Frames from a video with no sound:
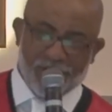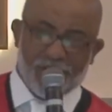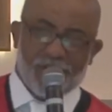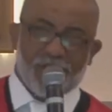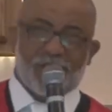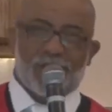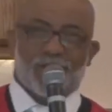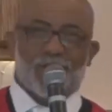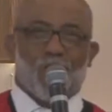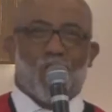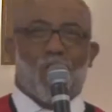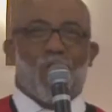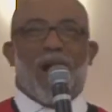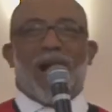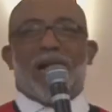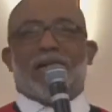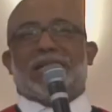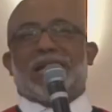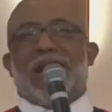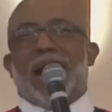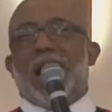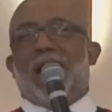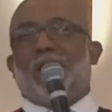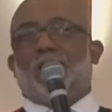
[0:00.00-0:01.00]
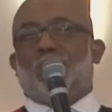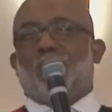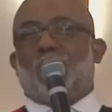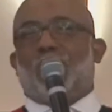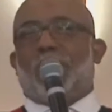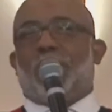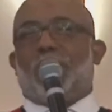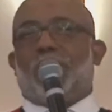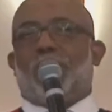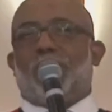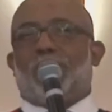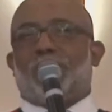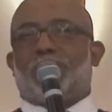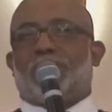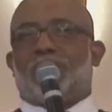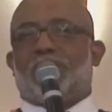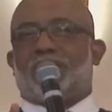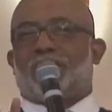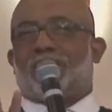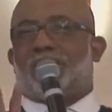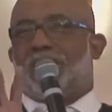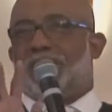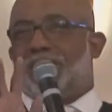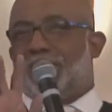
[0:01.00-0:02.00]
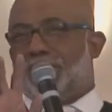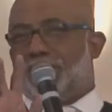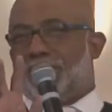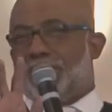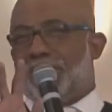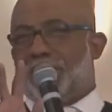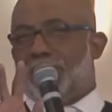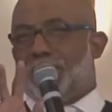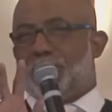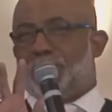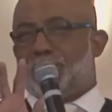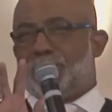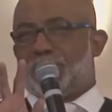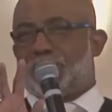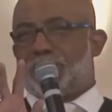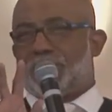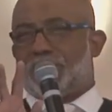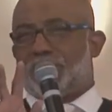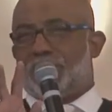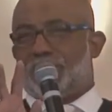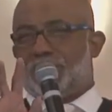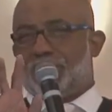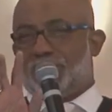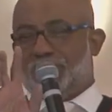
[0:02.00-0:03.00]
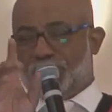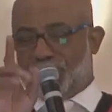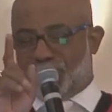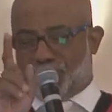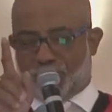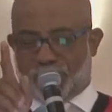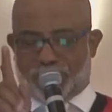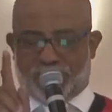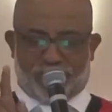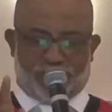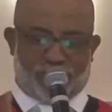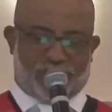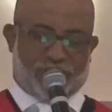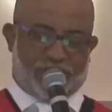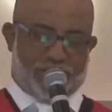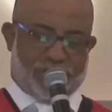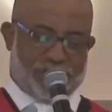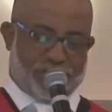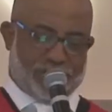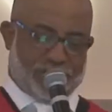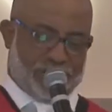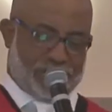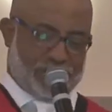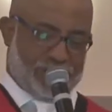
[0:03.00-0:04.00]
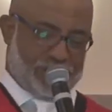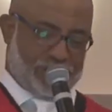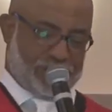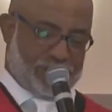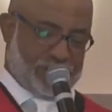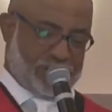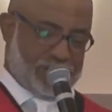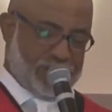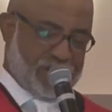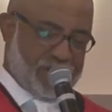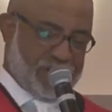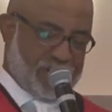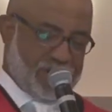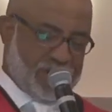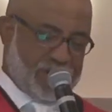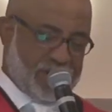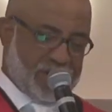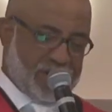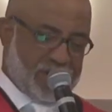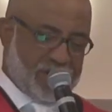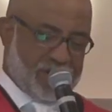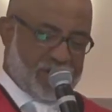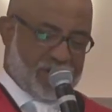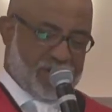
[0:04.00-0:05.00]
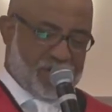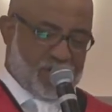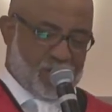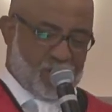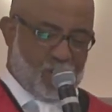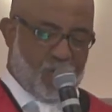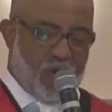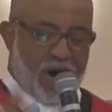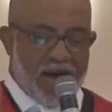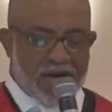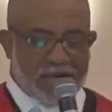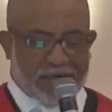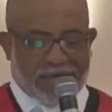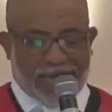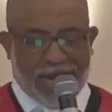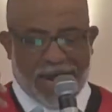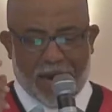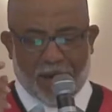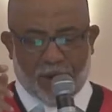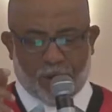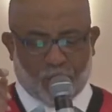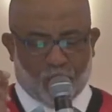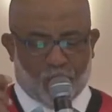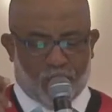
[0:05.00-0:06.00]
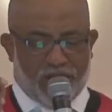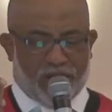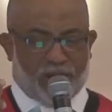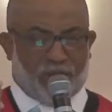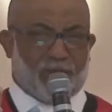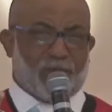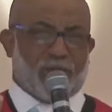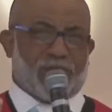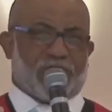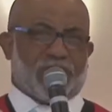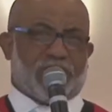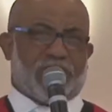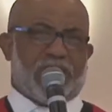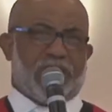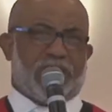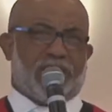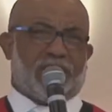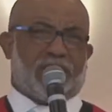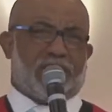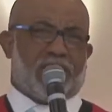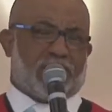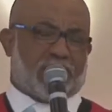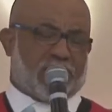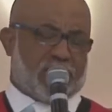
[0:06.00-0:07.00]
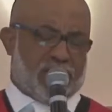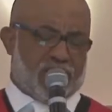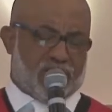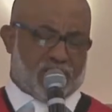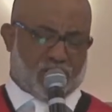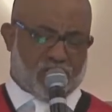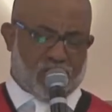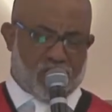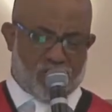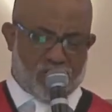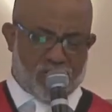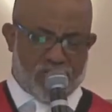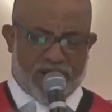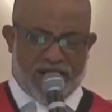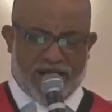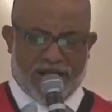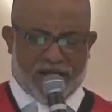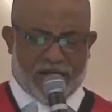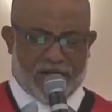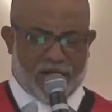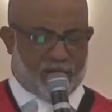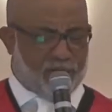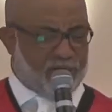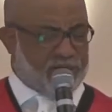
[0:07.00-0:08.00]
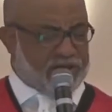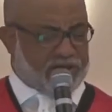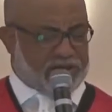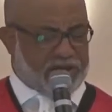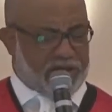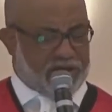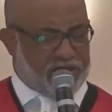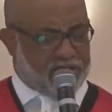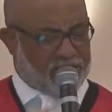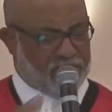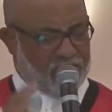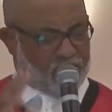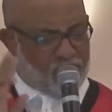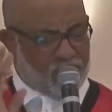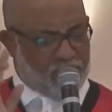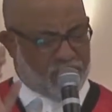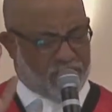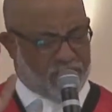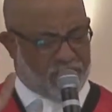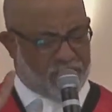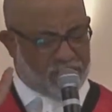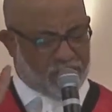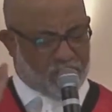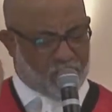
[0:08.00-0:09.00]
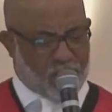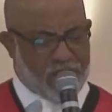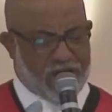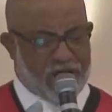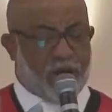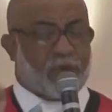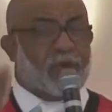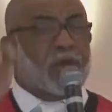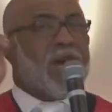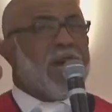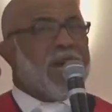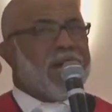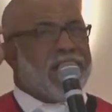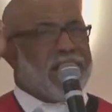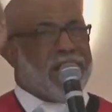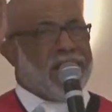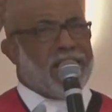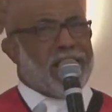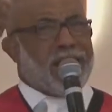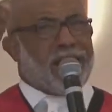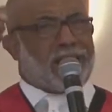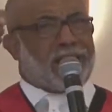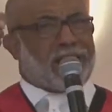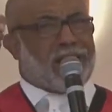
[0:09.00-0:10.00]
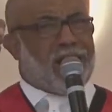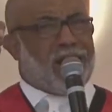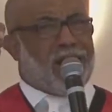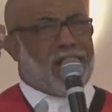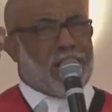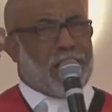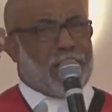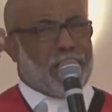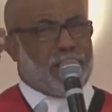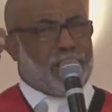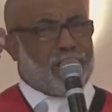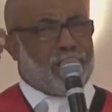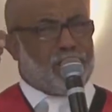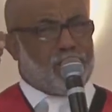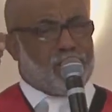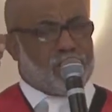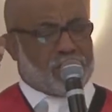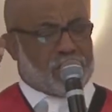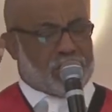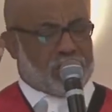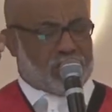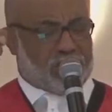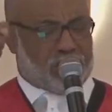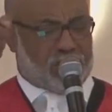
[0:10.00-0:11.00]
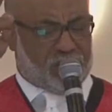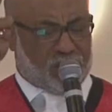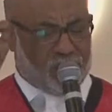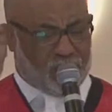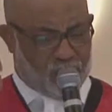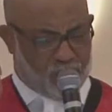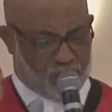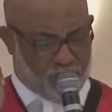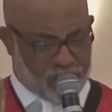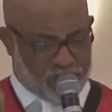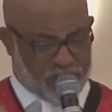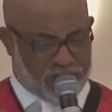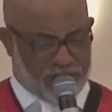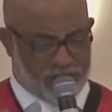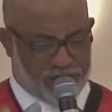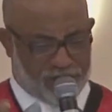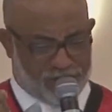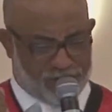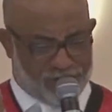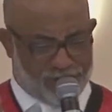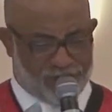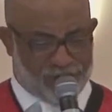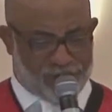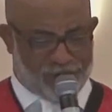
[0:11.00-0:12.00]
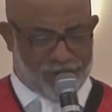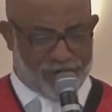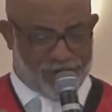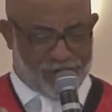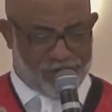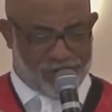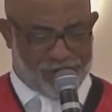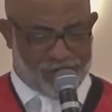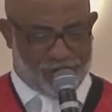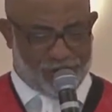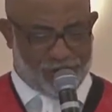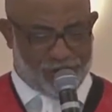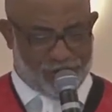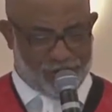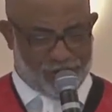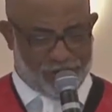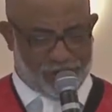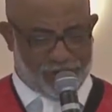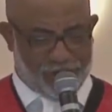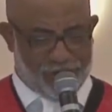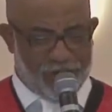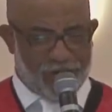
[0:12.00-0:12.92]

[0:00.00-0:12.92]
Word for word: So watch out, world, because here comes the real church. Watch out, 1% that control 90% of the world's wealth. Here comes the real church.